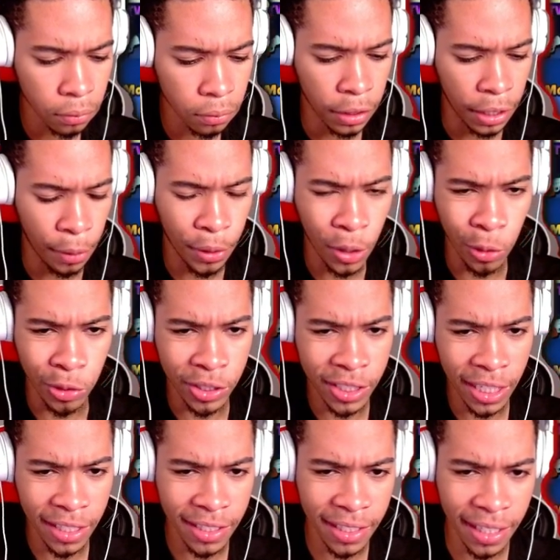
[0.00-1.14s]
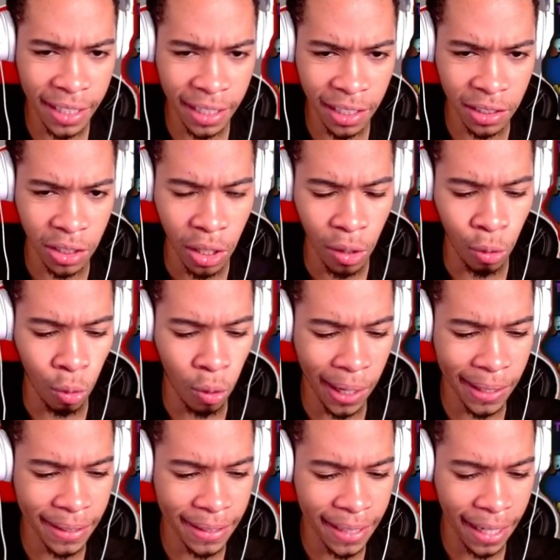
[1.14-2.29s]
There we go. Six kills,
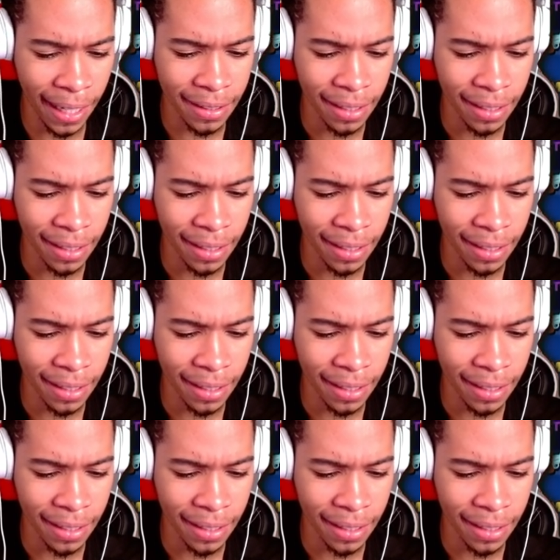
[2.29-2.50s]
one death.